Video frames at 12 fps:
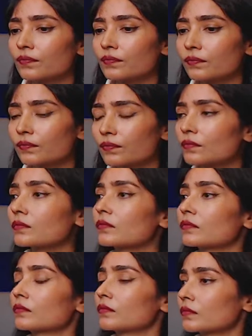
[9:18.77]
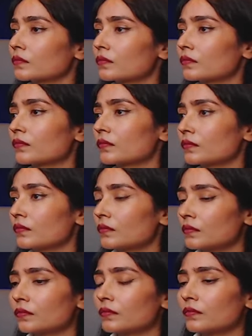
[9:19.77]

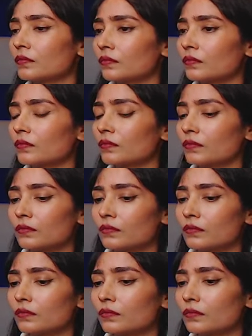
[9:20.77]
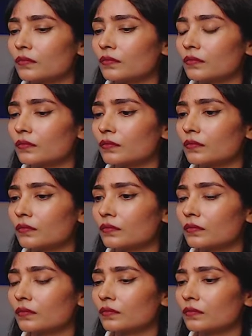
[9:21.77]

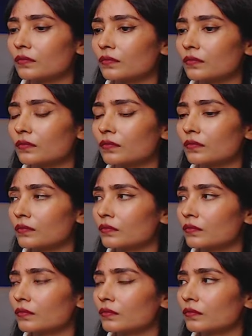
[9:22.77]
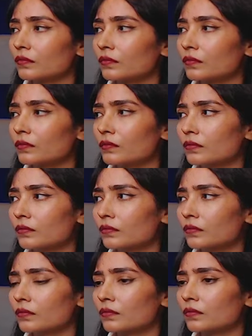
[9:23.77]

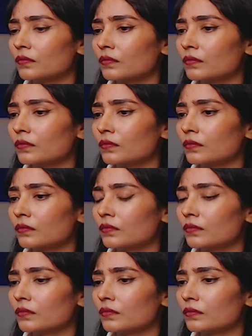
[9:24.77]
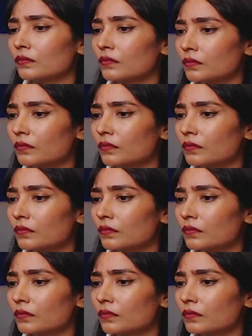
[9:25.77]
The person shown says nothing.